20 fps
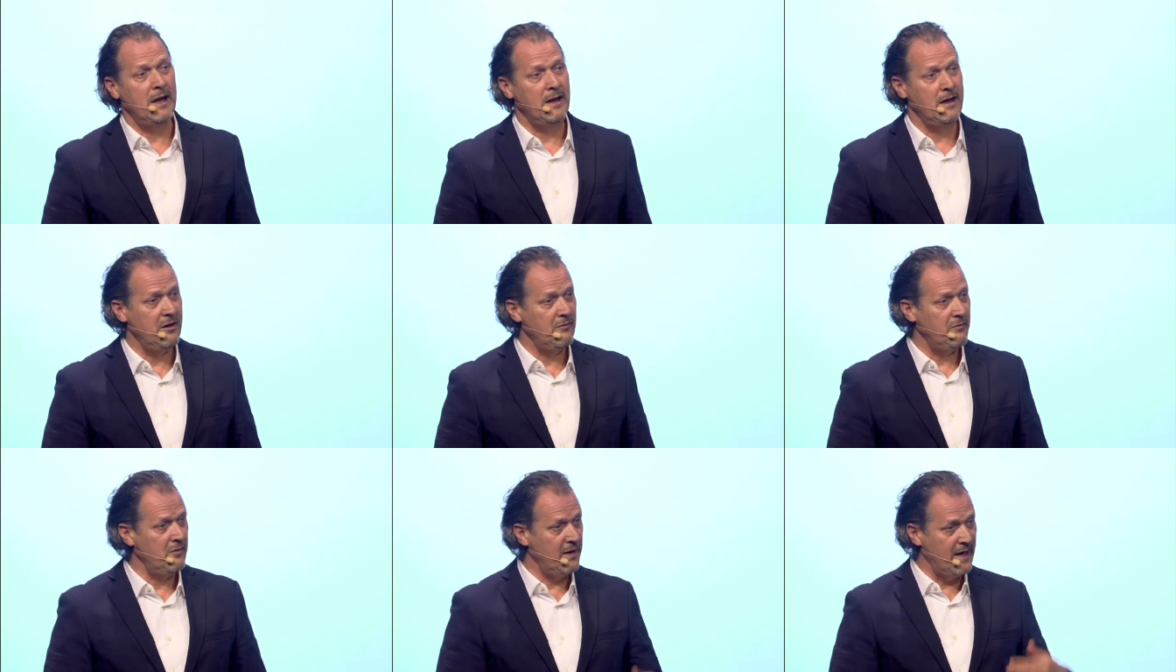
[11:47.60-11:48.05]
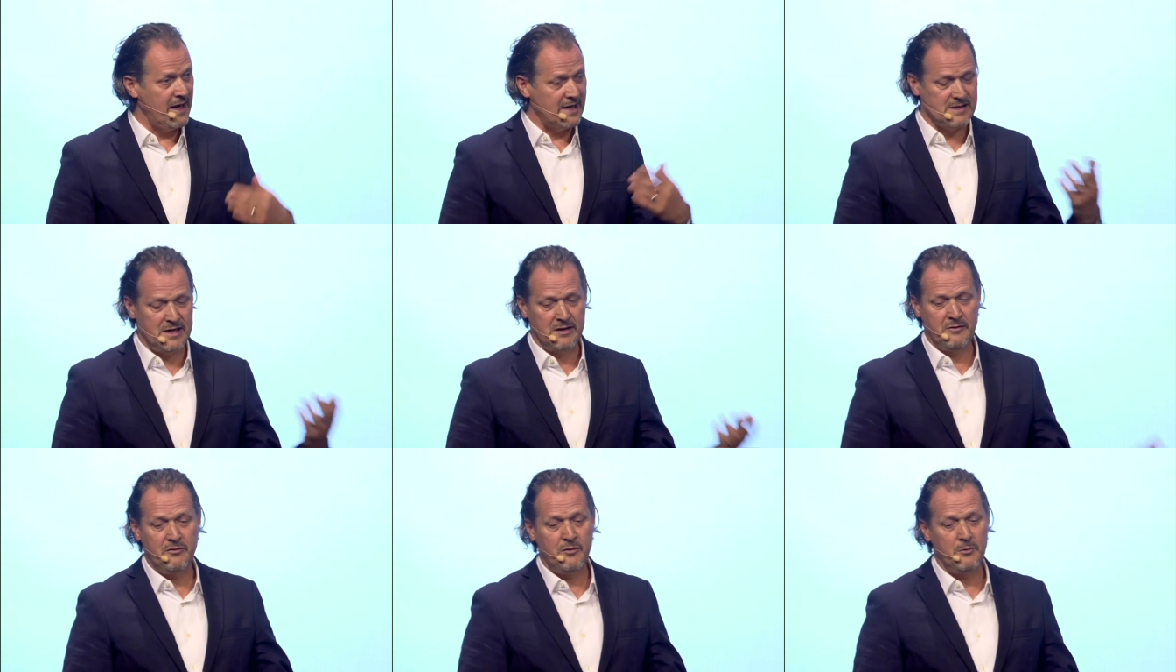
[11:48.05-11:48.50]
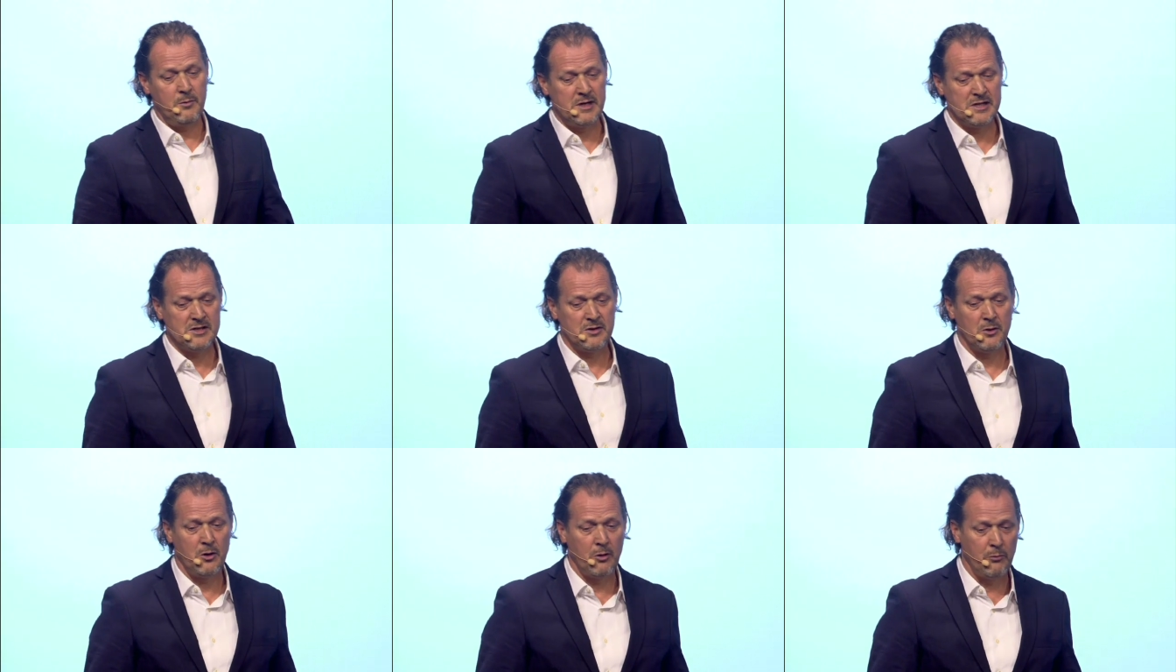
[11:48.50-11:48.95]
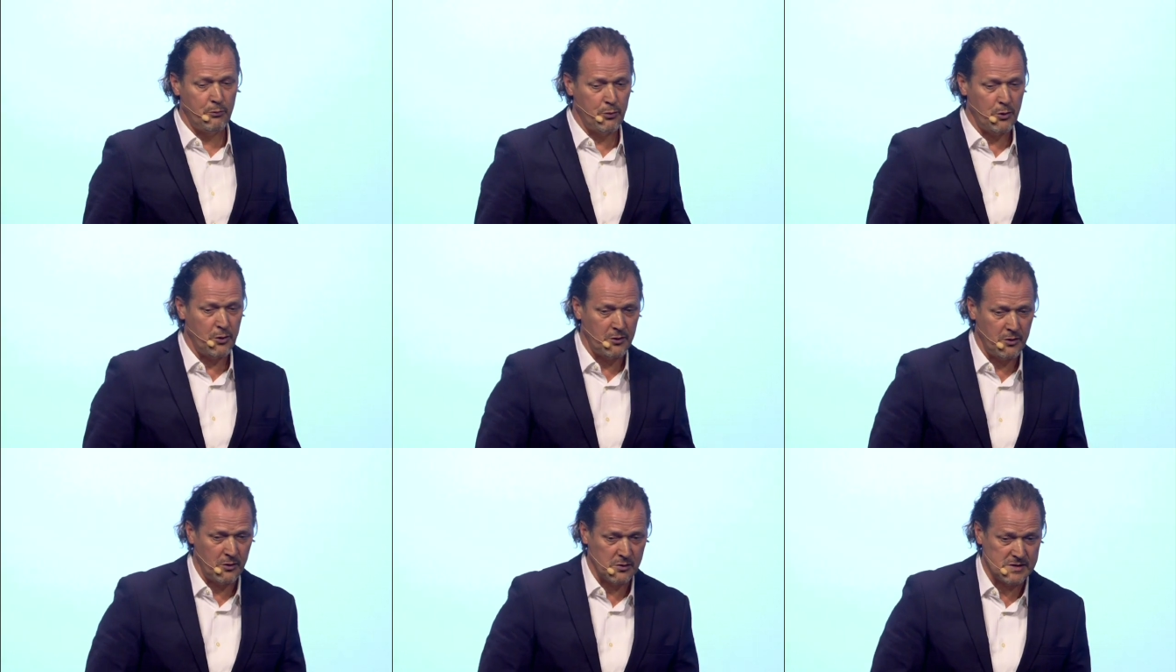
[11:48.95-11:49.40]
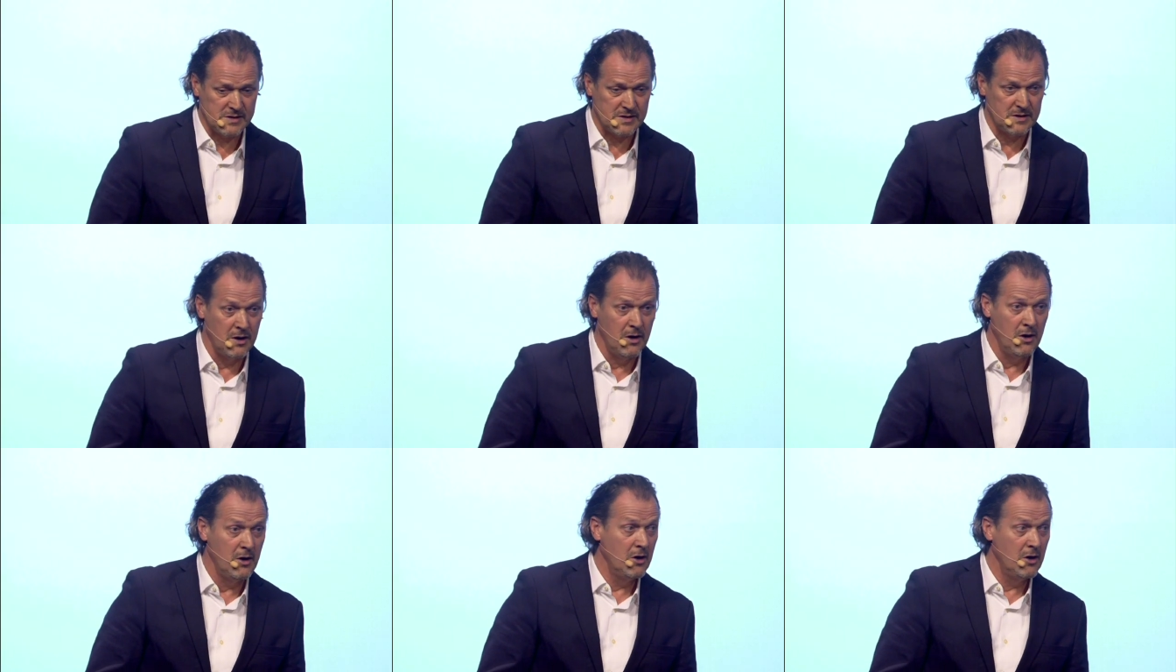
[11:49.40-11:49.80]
and even get information on products.